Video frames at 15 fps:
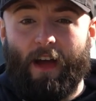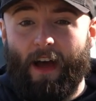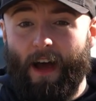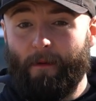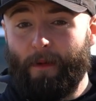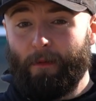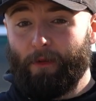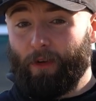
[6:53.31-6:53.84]

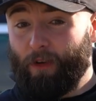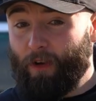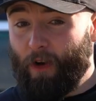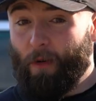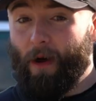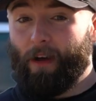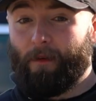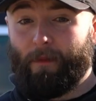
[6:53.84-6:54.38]
I'm able to
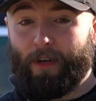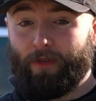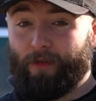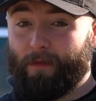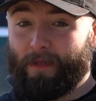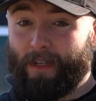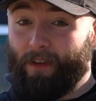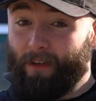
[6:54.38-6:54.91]
go out on my
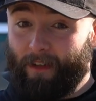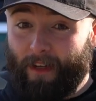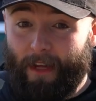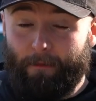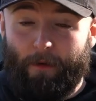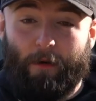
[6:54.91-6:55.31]
trips now and keep